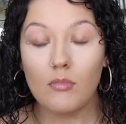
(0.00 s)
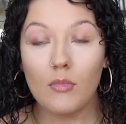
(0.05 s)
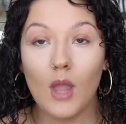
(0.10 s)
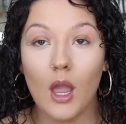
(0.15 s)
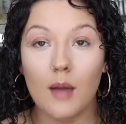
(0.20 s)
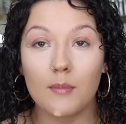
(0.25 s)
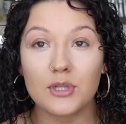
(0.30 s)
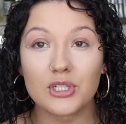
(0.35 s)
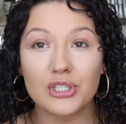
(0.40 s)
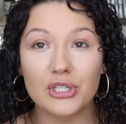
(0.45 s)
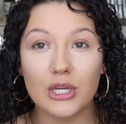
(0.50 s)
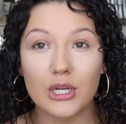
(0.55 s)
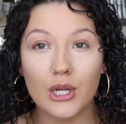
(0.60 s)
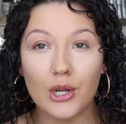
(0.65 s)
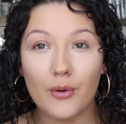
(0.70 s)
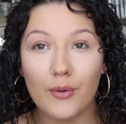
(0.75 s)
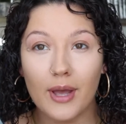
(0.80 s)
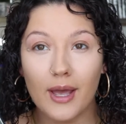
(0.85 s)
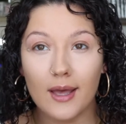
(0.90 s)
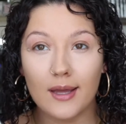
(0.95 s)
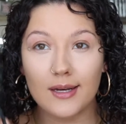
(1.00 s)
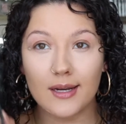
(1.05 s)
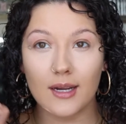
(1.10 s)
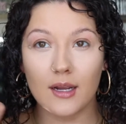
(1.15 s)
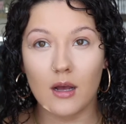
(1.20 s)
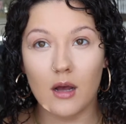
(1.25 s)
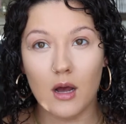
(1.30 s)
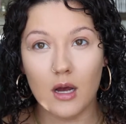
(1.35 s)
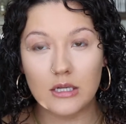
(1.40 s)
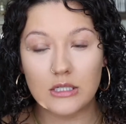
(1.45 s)
I'm just going to go ahead and
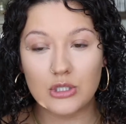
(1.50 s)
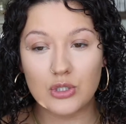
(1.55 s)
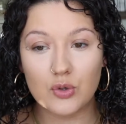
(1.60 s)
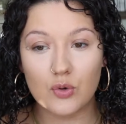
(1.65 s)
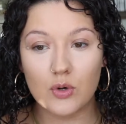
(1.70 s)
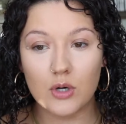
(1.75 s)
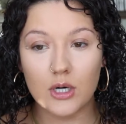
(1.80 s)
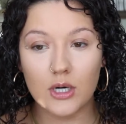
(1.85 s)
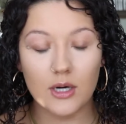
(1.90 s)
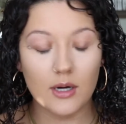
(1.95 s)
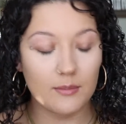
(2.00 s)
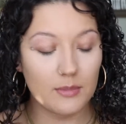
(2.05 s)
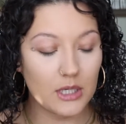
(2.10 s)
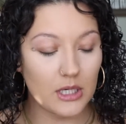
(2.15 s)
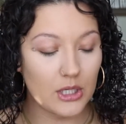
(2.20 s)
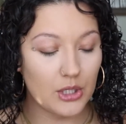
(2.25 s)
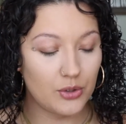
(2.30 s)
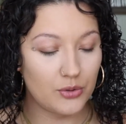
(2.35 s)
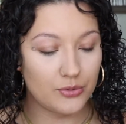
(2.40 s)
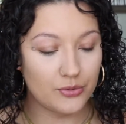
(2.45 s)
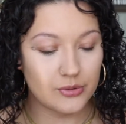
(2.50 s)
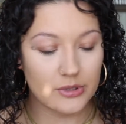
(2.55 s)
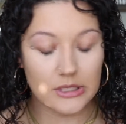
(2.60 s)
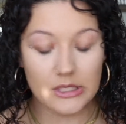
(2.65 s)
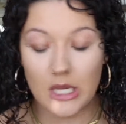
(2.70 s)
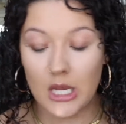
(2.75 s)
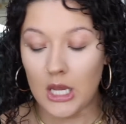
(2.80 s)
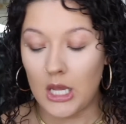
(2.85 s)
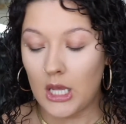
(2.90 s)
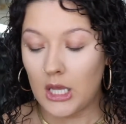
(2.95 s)
contour. I'm going to use
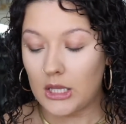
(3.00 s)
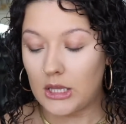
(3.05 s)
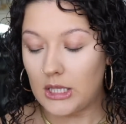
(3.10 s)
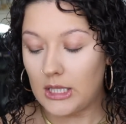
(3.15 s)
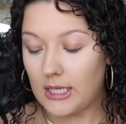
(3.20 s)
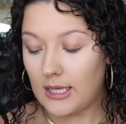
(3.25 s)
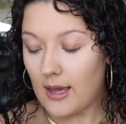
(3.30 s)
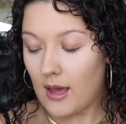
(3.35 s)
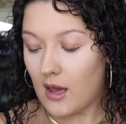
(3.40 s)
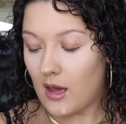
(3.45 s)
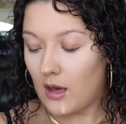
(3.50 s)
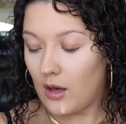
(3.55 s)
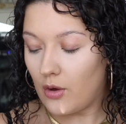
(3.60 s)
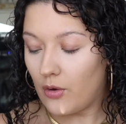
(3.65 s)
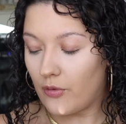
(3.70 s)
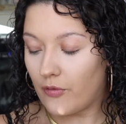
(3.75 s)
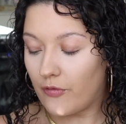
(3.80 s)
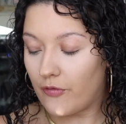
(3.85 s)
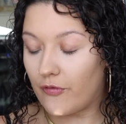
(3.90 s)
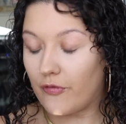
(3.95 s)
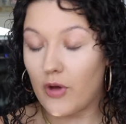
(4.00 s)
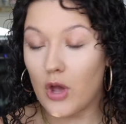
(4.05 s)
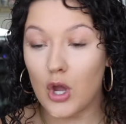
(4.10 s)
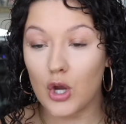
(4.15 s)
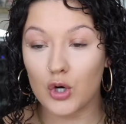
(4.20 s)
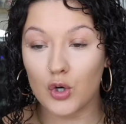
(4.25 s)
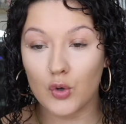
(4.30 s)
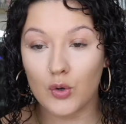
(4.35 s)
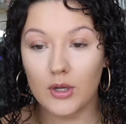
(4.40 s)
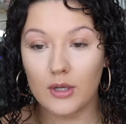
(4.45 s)
the e.l.f.
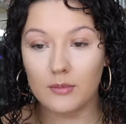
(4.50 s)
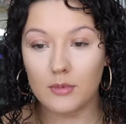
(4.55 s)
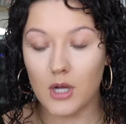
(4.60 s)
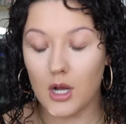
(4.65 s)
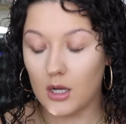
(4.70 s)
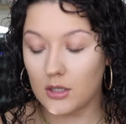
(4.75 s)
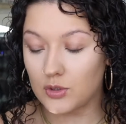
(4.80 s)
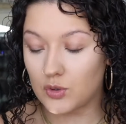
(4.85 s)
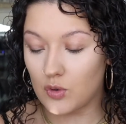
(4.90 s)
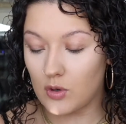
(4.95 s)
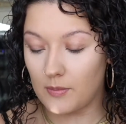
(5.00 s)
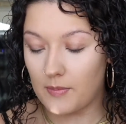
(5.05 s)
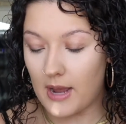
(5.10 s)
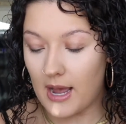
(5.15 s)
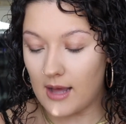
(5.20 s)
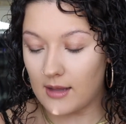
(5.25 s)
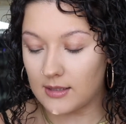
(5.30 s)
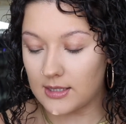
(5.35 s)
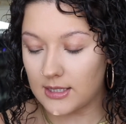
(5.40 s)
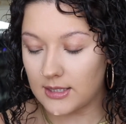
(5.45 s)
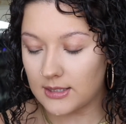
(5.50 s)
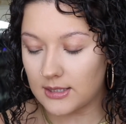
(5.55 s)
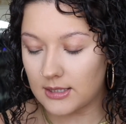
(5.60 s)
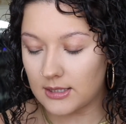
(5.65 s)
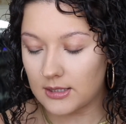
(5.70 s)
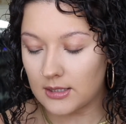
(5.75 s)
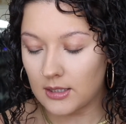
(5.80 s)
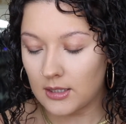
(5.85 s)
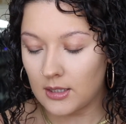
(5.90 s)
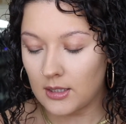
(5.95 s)
Cream Contour
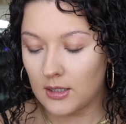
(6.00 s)
Palettes.